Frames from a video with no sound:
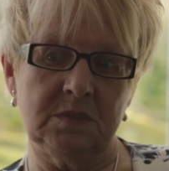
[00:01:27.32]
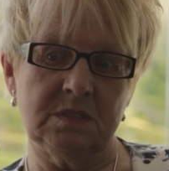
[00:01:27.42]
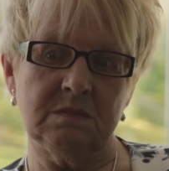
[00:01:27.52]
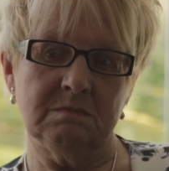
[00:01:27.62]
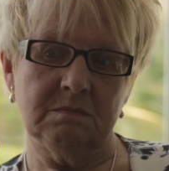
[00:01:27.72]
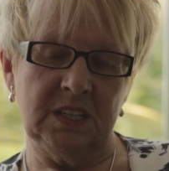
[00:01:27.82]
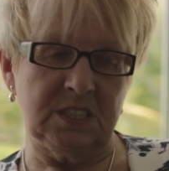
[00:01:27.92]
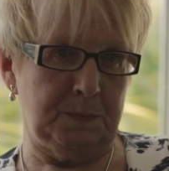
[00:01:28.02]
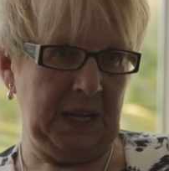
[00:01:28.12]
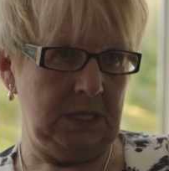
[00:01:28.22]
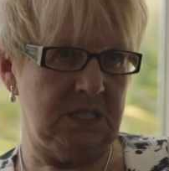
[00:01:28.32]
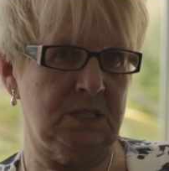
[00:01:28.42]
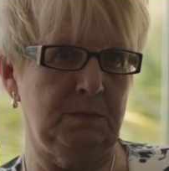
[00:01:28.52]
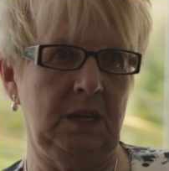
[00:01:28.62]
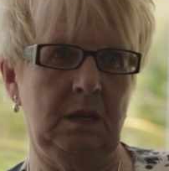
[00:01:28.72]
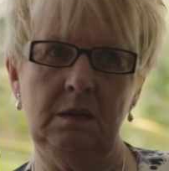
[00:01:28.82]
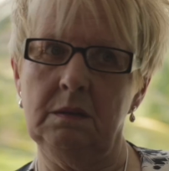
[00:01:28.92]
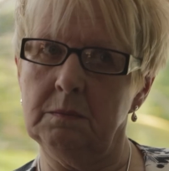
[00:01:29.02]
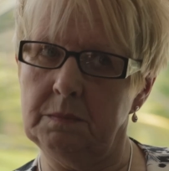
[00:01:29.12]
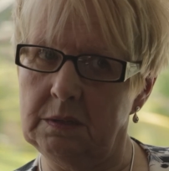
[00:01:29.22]
was explained to me
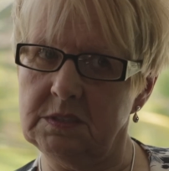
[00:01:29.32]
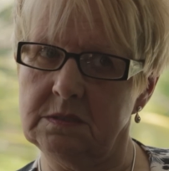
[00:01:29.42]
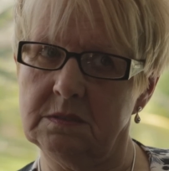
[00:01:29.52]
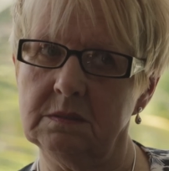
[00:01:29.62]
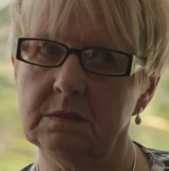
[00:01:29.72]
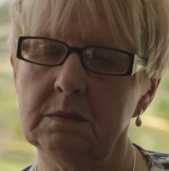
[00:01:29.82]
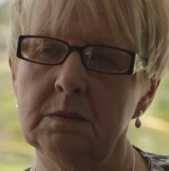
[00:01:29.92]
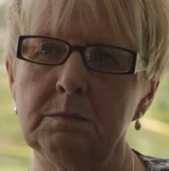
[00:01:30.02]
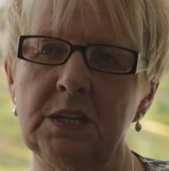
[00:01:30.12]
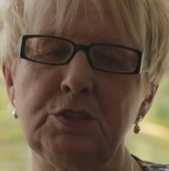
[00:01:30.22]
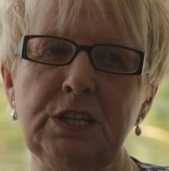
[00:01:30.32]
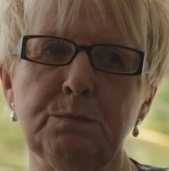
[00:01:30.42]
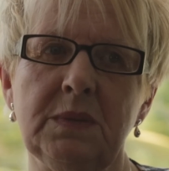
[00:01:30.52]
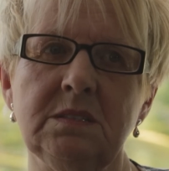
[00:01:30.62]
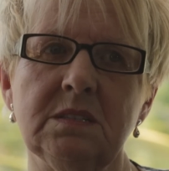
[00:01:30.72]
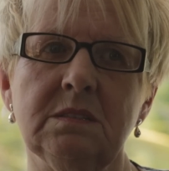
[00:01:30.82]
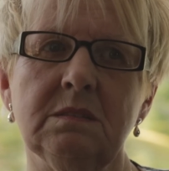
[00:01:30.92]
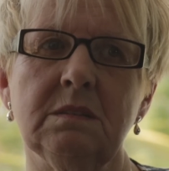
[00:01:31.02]
about my treatment.